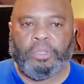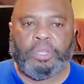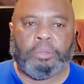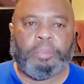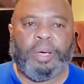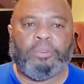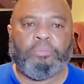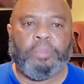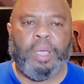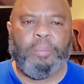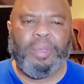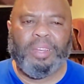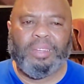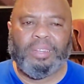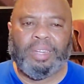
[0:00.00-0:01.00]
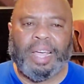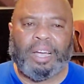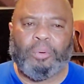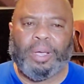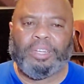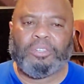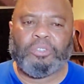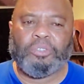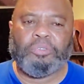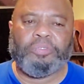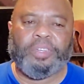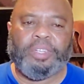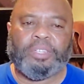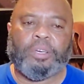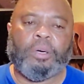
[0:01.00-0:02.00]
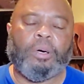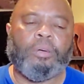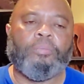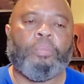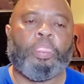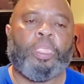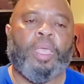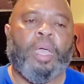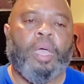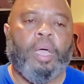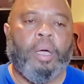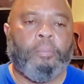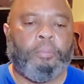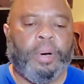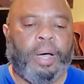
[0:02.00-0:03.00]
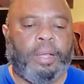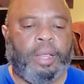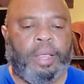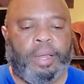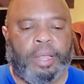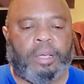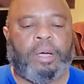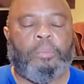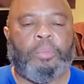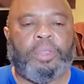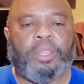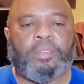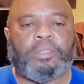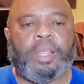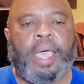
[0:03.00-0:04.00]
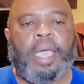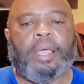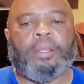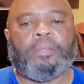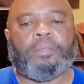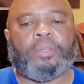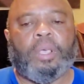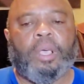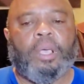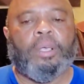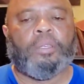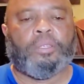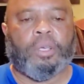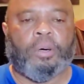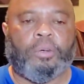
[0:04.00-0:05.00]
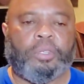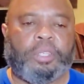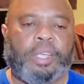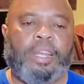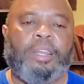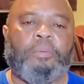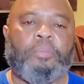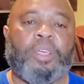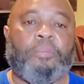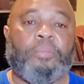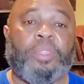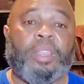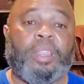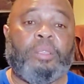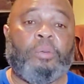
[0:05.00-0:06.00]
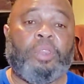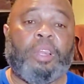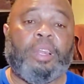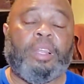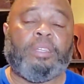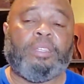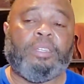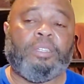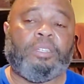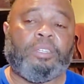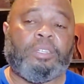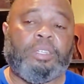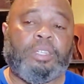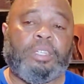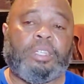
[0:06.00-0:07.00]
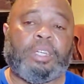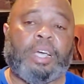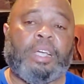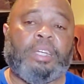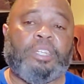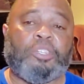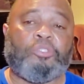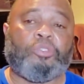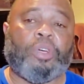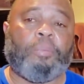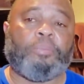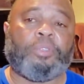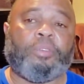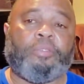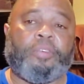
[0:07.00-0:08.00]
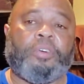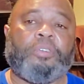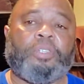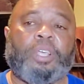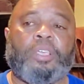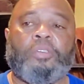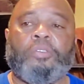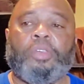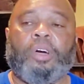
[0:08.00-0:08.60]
just about maybe not quite 2 feet tall, and they come with the stands. So sitting in them, listening to these Chinese drums, the first thing you